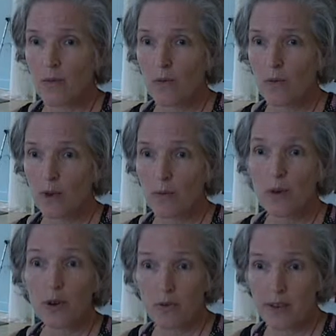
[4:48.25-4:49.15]
were
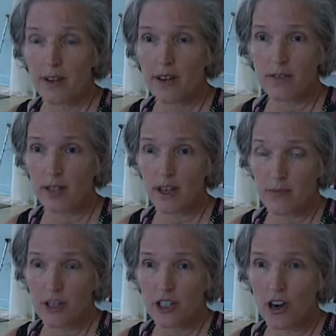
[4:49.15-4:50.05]
proven, had
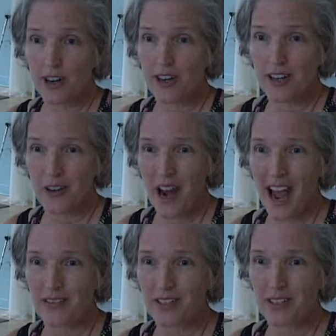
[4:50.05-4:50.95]
been charted and
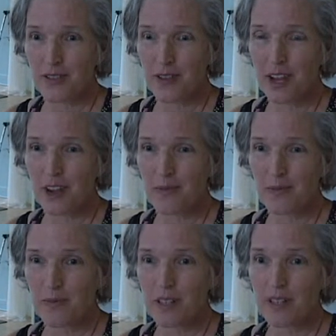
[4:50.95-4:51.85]
graphed
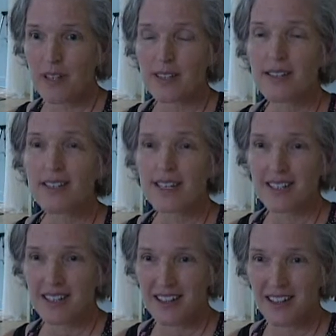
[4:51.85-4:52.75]
to
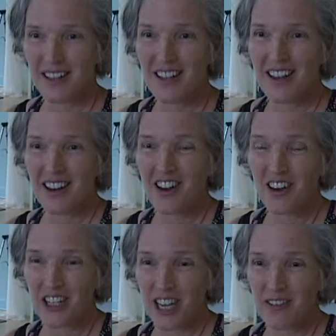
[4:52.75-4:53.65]
assist in the
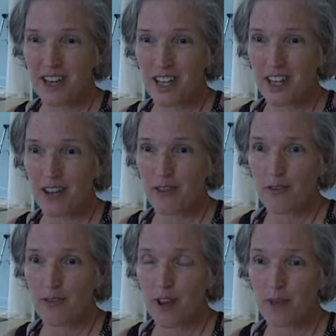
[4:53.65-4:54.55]
longevity of
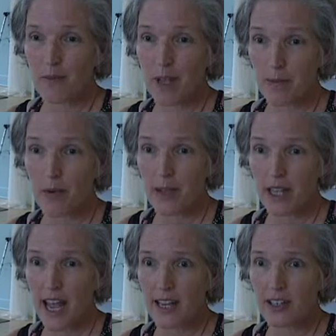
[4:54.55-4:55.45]
people with
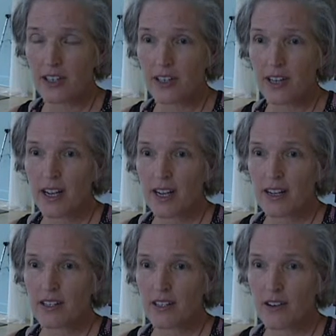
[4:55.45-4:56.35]
cancer.
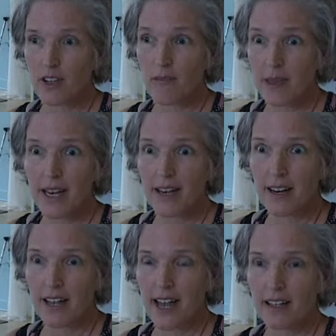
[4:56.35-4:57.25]
So
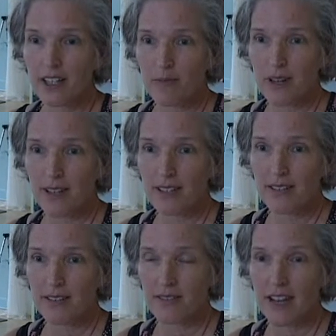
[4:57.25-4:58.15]
immediately I jumped
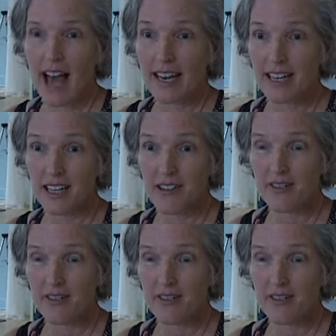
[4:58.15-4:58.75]
onto the idea of